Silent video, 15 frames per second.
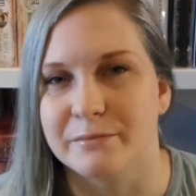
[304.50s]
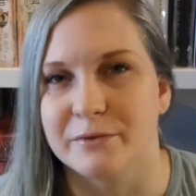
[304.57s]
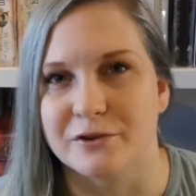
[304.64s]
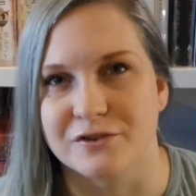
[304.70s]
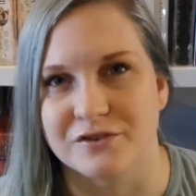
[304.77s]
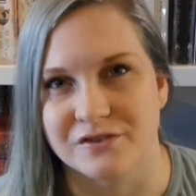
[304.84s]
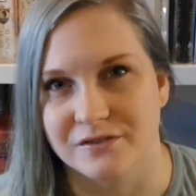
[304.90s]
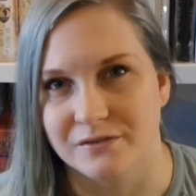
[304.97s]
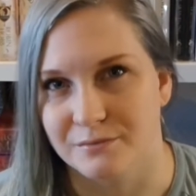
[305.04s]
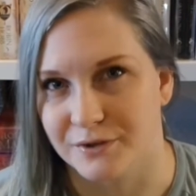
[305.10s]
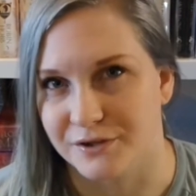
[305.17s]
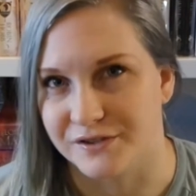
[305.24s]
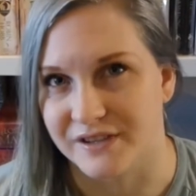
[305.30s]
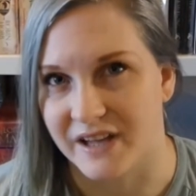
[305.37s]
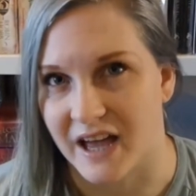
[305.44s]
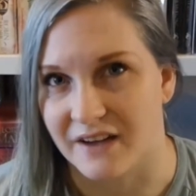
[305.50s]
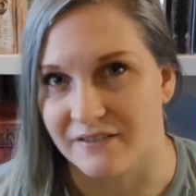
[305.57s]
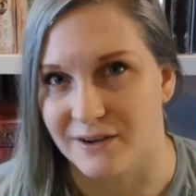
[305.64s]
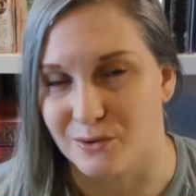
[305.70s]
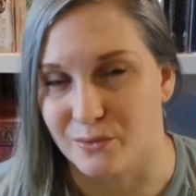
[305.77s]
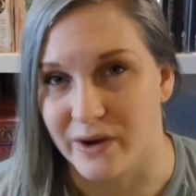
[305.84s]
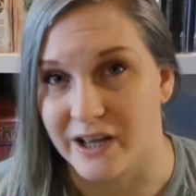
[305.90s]
person have
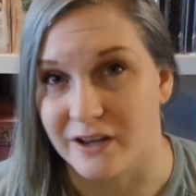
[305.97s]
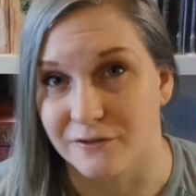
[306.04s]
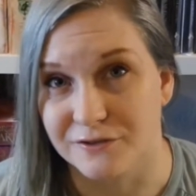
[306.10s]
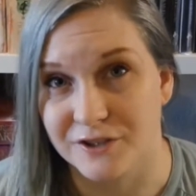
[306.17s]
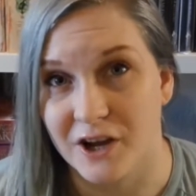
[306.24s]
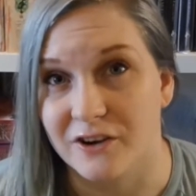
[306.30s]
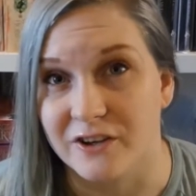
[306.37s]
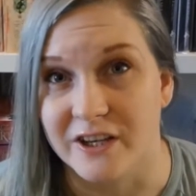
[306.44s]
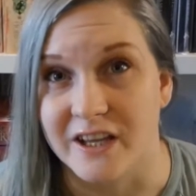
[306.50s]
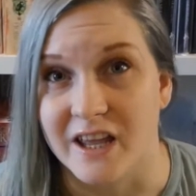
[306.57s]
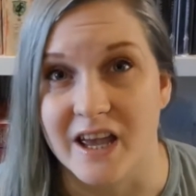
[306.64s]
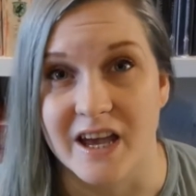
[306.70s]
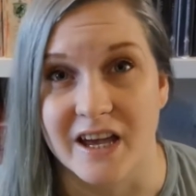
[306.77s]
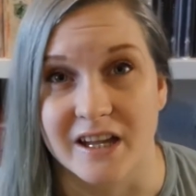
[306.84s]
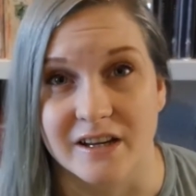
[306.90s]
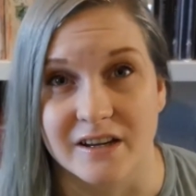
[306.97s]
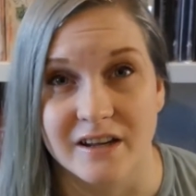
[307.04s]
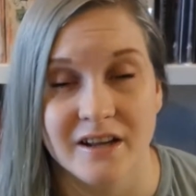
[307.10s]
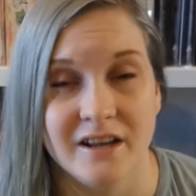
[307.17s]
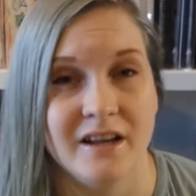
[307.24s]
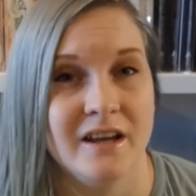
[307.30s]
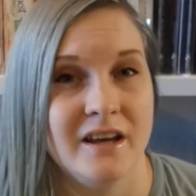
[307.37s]
a way of talking, and
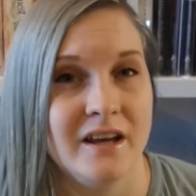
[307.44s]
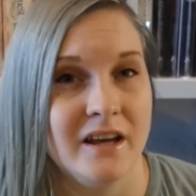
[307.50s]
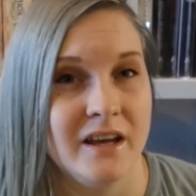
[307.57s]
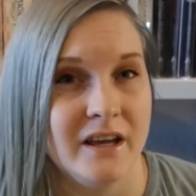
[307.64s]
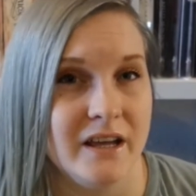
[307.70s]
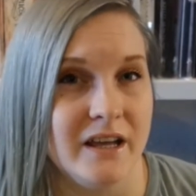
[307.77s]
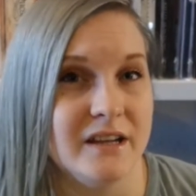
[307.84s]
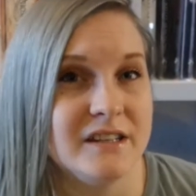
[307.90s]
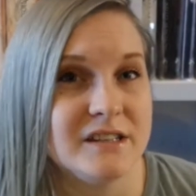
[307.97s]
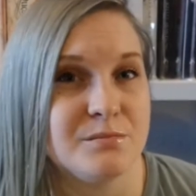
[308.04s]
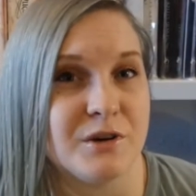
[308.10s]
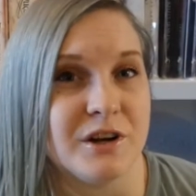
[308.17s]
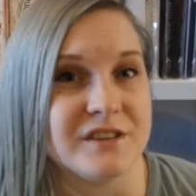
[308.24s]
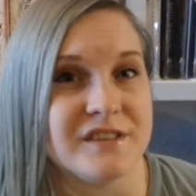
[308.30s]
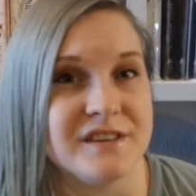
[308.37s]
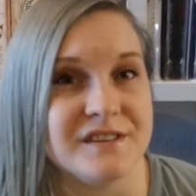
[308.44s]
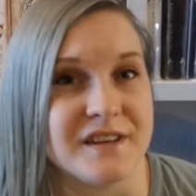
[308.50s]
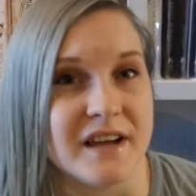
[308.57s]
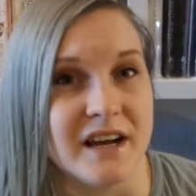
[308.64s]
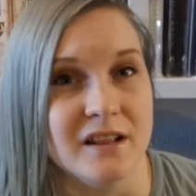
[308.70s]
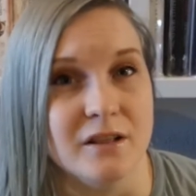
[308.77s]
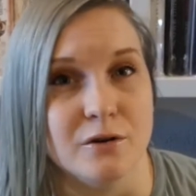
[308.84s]
in this process
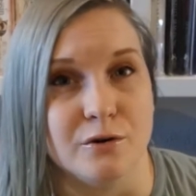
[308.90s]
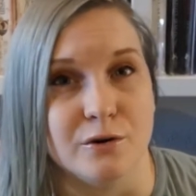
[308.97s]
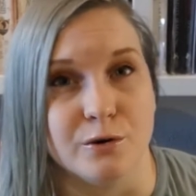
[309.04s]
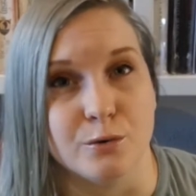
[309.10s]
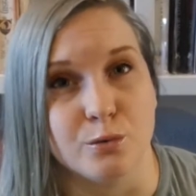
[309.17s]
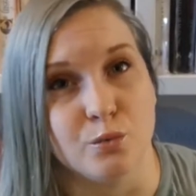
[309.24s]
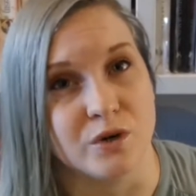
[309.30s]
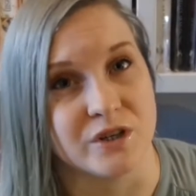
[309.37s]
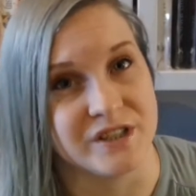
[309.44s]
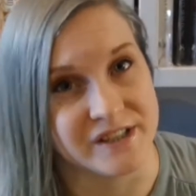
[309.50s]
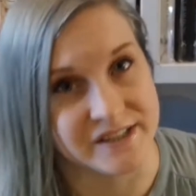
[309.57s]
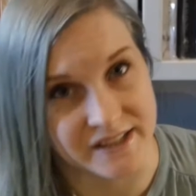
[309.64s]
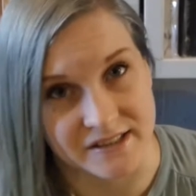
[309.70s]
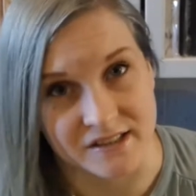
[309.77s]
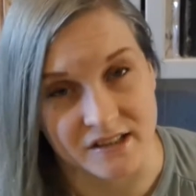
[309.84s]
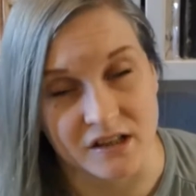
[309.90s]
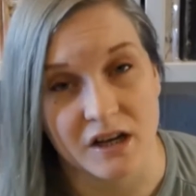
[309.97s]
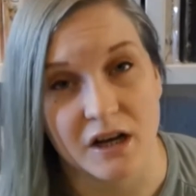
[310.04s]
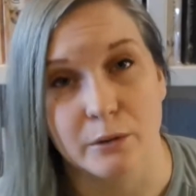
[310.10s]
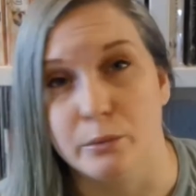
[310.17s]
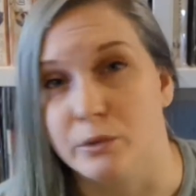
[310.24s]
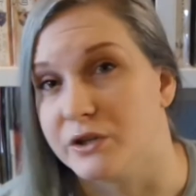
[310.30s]
I learned what she says a
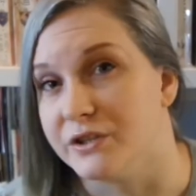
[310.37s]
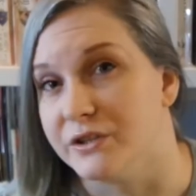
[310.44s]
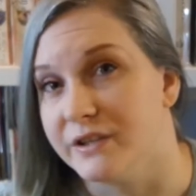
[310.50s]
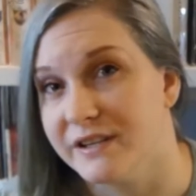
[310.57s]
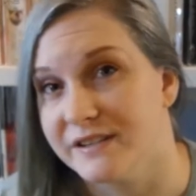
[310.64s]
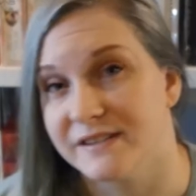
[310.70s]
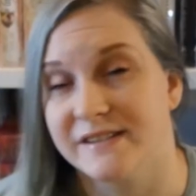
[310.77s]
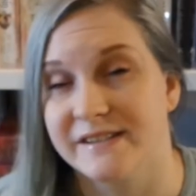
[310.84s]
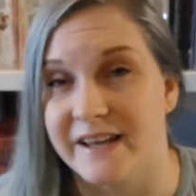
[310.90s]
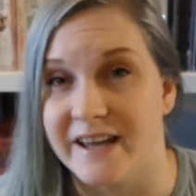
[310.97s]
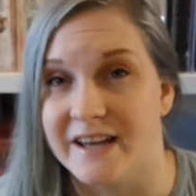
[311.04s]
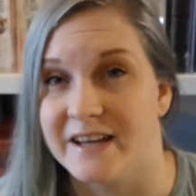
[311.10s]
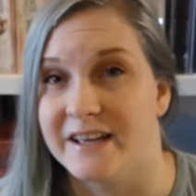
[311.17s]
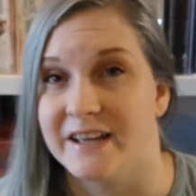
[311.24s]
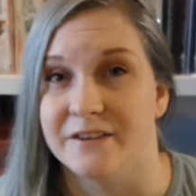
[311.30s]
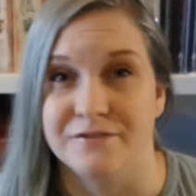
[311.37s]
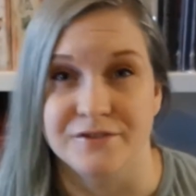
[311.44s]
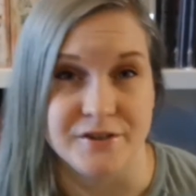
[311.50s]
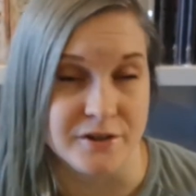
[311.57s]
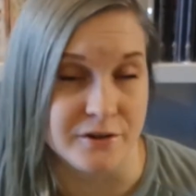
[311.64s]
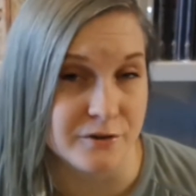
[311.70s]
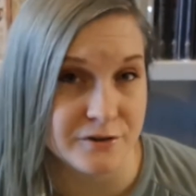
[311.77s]
lot, what she doesn't say, if
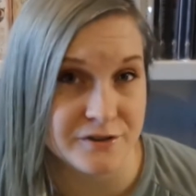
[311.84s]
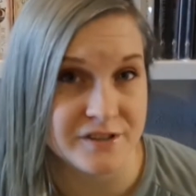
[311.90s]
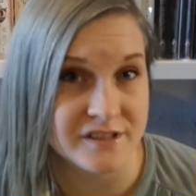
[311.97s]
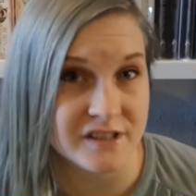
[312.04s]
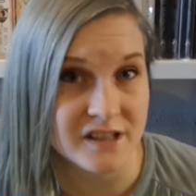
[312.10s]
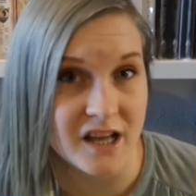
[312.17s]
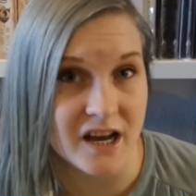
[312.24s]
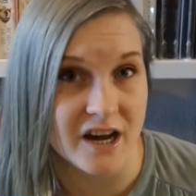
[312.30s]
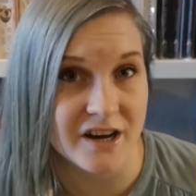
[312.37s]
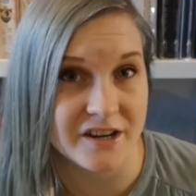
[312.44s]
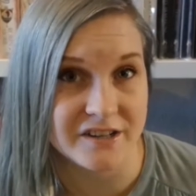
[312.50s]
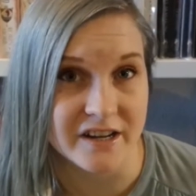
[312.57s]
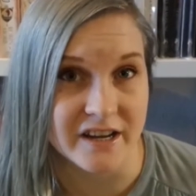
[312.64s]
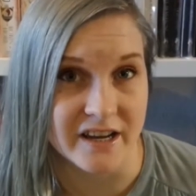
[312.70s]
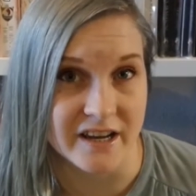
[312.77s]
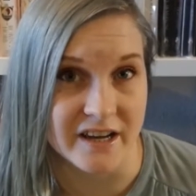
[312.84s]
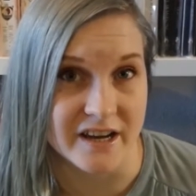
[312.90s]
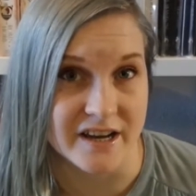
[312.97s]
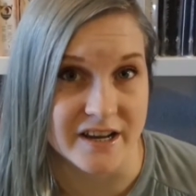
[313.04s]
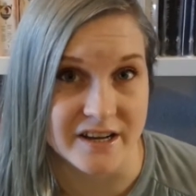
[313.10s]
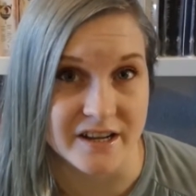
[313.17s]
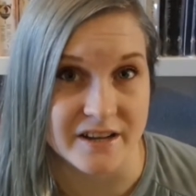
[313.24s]
she curses a lot,
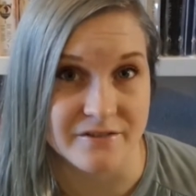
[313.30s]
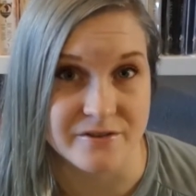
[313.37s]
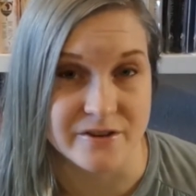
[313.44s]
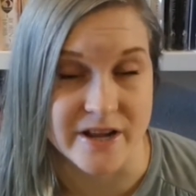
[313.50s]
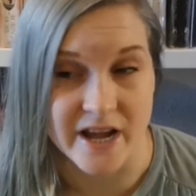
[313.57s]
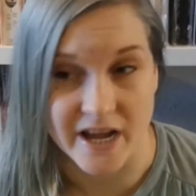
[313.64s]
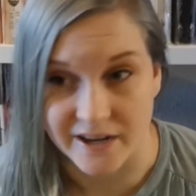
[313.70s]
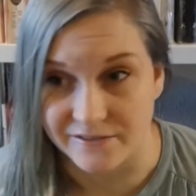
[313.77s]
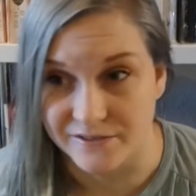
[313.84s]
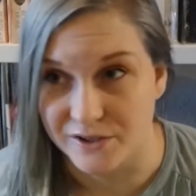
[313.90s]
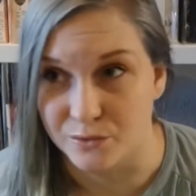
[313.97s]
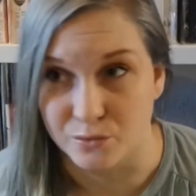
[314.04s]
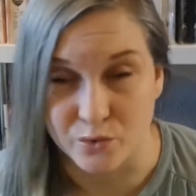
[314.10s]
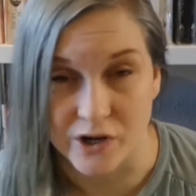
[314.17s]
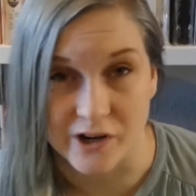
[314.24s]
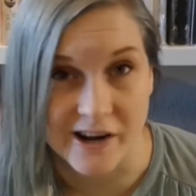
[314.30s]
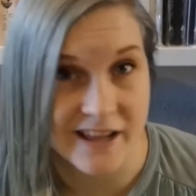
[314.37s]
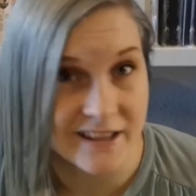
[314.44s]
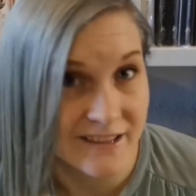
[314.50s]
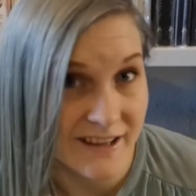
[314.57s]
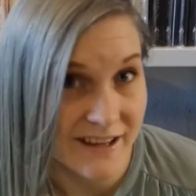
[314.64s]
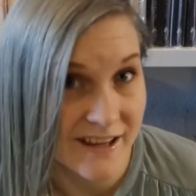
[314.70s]
and if she has some weird
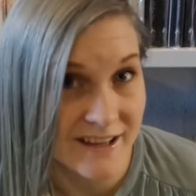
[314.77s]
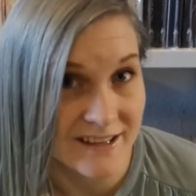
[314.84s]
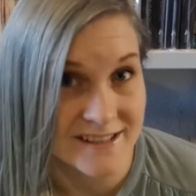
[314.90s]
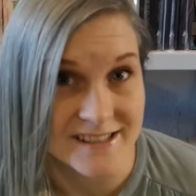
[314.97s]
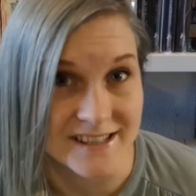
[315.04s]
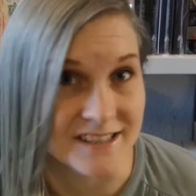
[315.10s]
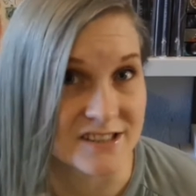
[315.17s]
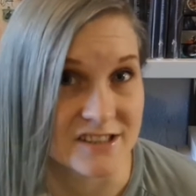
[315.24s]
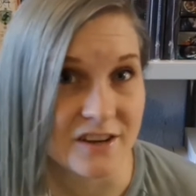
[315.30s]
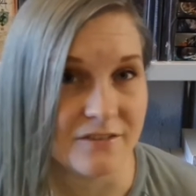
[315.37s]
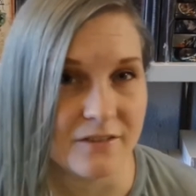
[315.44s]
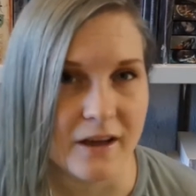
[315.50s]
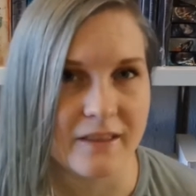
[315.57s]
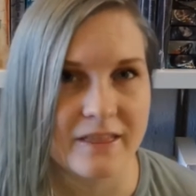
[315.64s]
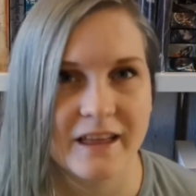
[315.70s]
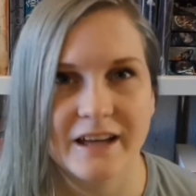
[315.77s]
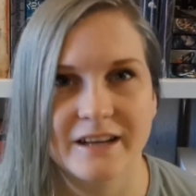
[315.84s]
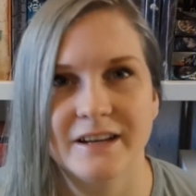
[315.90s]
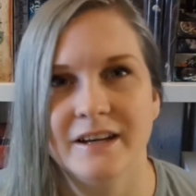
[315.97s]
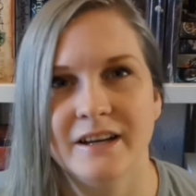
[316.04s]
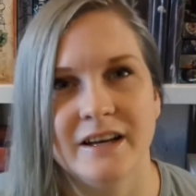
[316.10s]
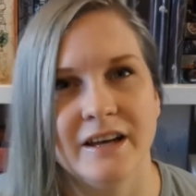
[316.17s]
endings and stuff like that.